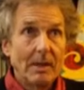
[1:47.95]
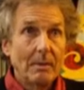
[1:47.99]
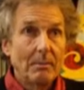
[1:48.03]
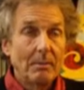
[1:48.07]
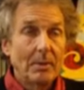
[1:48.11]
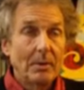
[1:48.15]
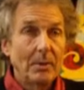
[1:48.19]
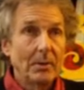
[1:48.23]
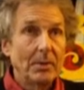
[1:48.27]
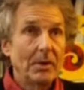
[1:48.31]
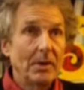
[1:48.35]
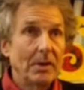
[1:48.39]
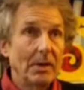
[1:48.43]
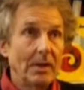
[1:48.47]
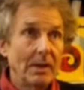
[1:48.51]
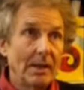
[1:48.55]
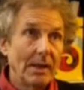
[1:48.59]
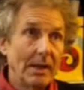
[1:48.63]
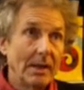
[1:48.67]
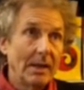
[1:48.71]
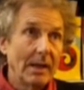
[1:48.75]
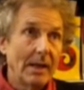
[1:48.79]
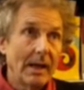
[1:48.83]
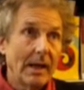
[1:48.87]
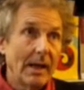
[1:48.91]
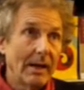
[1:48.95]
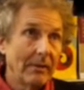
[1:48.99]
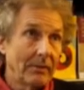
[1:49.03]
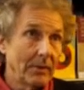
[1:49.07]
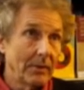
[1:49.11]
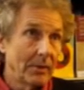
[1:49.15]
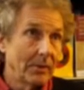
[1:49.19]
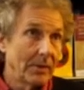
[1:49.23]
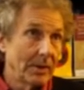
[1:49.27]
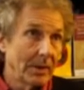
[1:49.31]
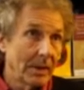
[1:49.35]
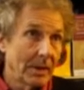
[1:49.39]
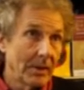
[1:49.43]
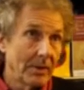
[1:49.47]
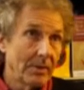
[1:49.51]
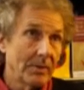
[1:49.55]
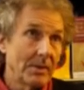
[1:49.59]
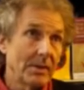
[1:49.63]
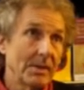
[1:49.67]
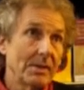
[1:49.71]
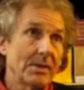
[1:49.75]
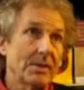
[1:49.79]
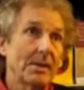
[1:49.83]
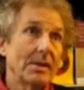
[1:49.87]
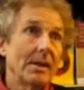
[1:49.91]
both in the affluent
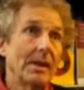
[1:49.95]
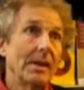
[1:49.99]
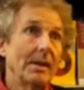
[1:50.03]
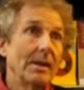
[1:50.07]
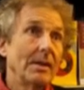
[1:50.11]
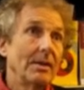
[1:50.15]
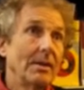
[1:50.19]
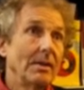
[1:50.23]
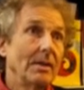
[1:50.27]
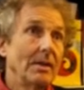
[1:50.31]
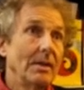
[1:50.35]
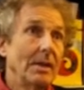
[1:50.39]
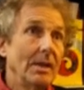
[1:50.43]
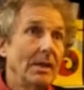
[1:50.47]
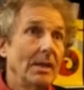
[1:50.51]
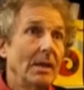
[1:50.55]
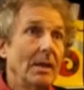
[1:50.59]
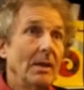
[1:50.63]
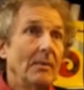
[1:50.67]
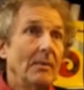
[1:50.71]
countries and in the